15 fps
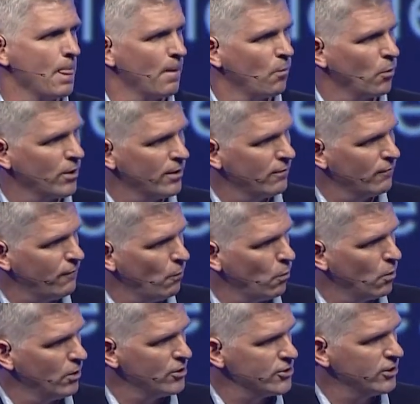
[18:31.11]
one of the
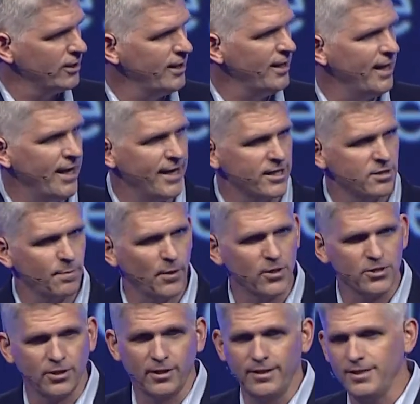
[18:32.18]
world's leading
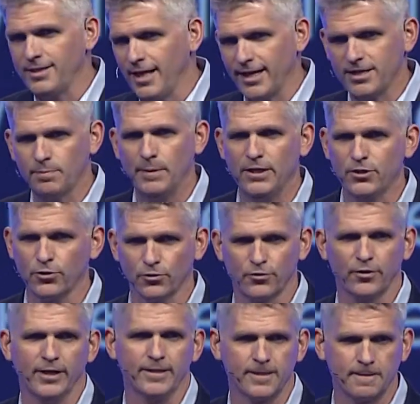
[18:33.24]
experts on these exponential
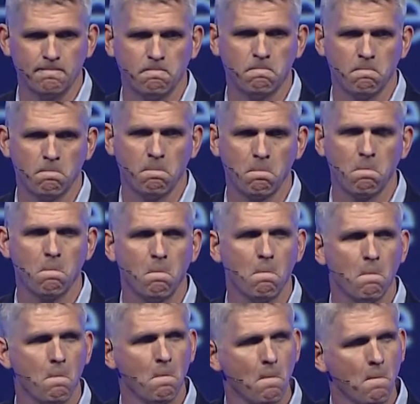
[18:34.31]
trends.
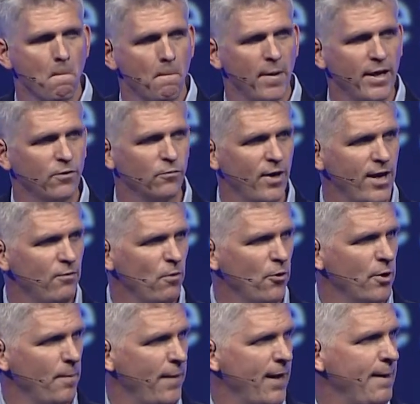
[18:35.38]
And Ray wrote
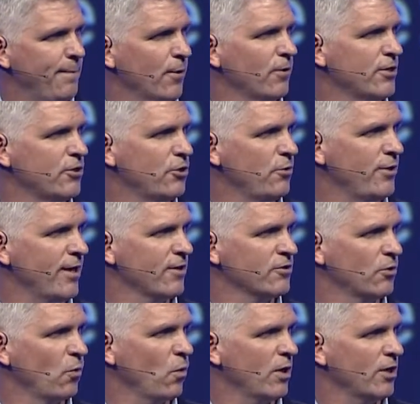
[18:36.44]
a paper in
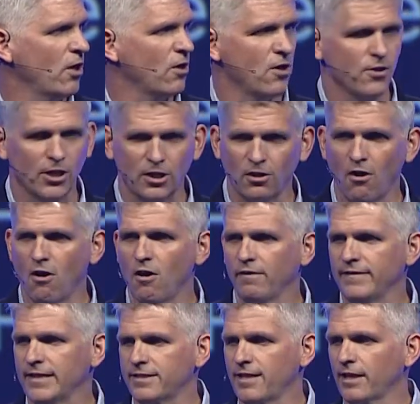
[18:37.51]
2001 called The Law of
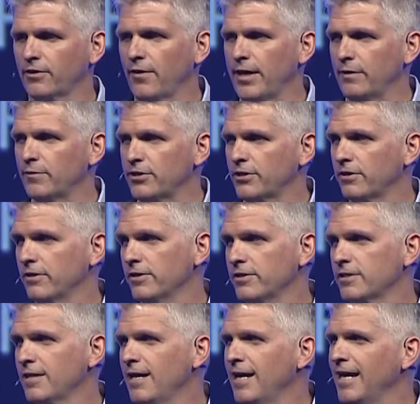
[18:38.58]
Accelerating
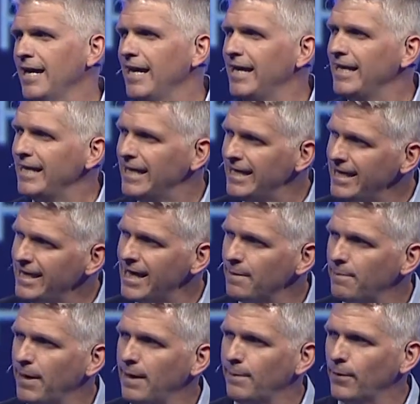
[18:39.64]
Returns. And in that
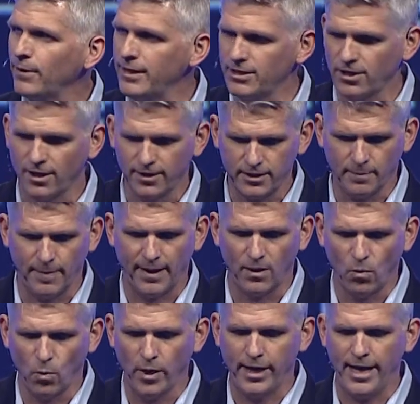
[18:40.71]
paper, he talked
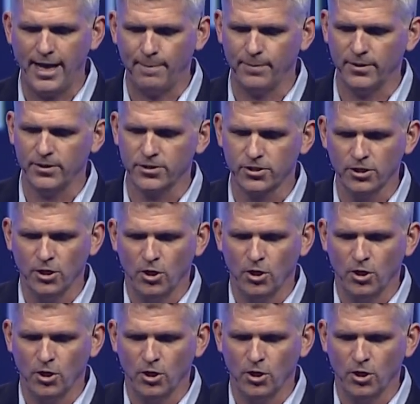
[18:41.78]
about what happens